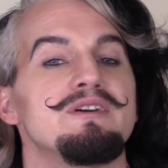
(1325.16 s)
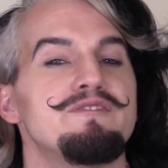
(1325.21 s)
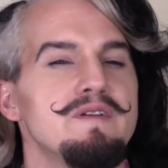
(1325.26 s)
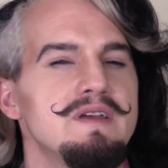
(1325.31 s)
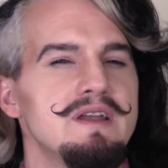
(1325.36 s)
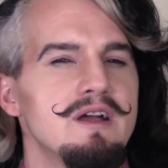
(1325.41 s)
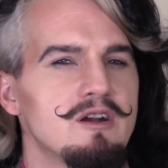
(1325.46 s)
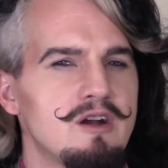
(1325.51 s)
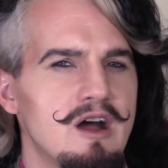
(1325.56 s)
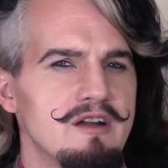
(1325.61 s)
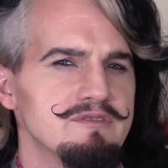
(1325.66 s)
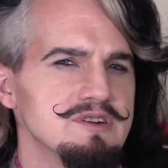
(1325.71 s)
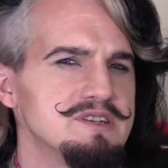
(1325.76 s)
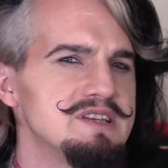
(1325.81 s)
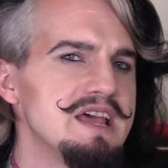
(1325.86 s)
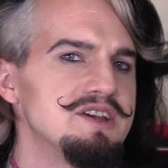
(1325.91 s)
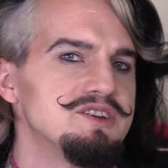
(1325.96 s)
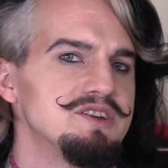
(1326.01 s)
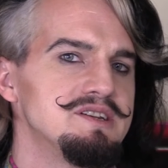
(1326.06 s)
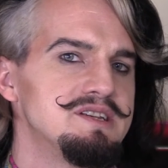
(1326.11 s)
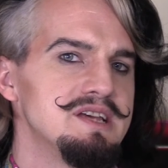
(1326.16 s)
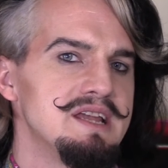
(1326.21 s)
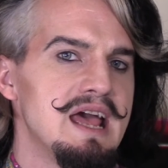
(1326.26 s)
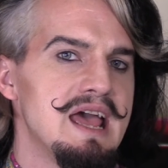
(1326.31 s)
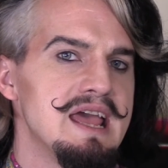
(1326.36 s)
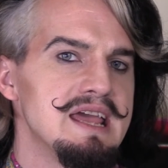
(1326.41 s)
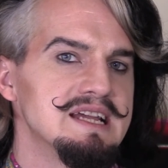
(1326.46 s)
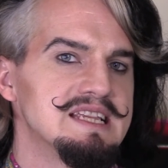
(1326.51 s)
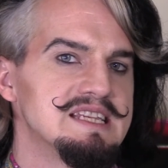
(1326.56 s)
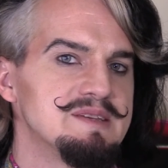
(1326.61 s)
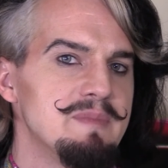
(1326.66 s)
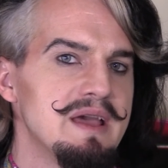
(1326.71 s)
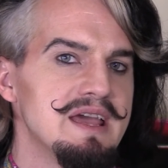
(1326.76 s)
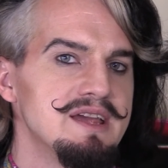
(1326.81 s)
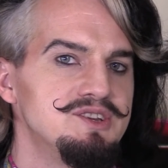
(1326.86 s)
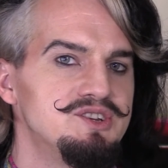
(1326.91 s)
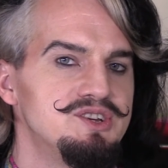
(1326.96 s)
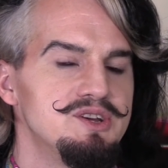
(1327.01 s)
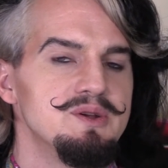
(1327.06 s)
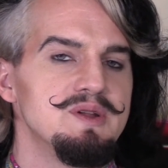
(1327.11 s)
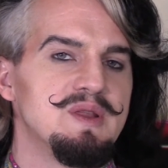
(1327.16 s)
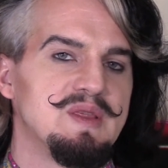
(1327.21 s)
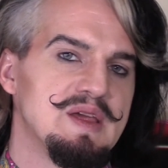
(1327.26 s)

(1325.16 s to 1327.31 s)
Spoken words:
If in our conversation today it's made you